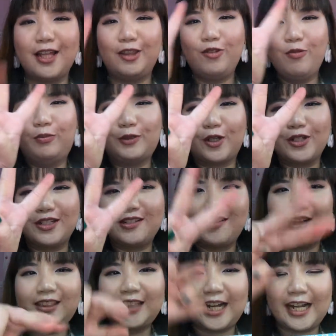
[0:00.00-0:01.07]
like 2
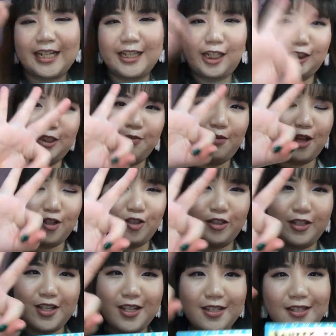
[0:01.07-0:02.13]
bronzer and 3
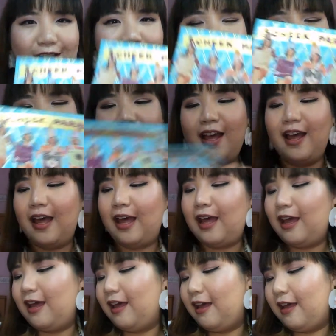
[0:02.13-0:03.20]
blushes.
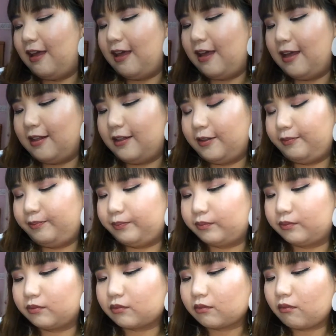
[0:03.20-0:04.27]
And
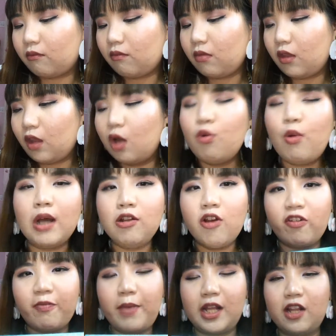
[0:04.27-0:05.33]
one
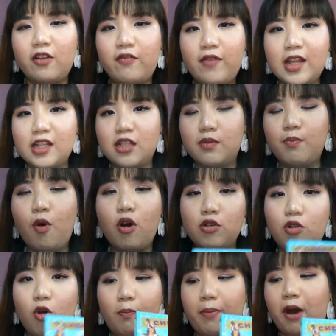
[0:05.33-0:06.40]
of Benefit's
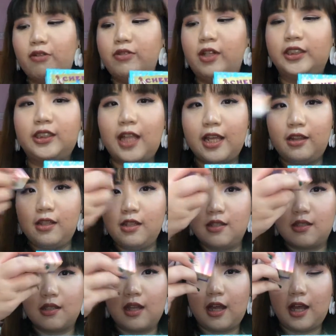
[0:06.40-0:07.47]
box or powder like
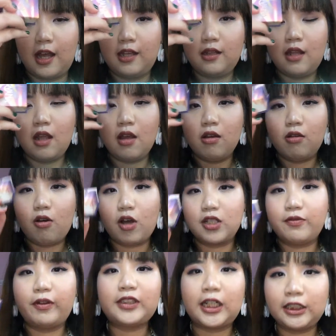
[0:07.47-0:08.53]
this kind
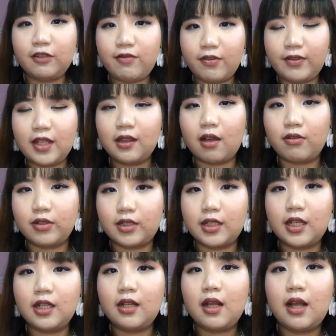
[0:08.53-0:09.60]
costs
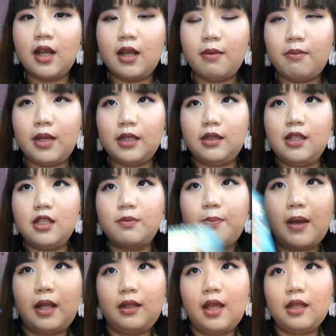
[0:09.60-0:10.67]
450,000, but this
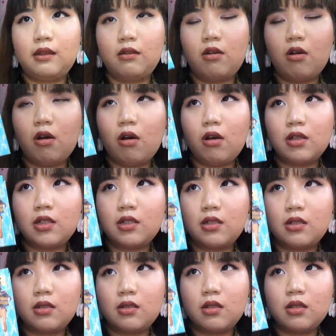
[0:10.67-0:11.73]
palette
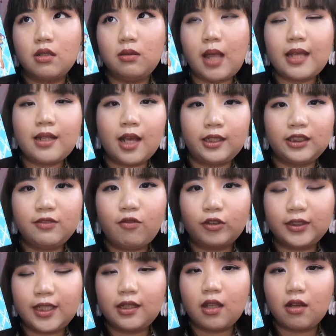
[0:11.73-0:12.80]
costs
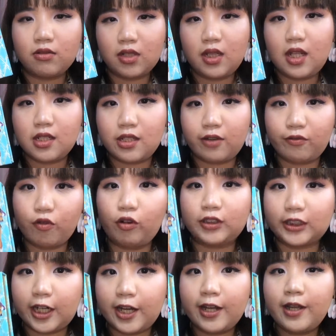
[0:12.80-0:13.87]
940,000 in
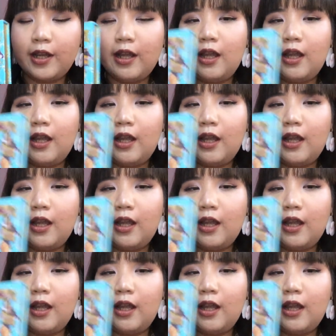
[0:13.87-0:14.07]
Sephora.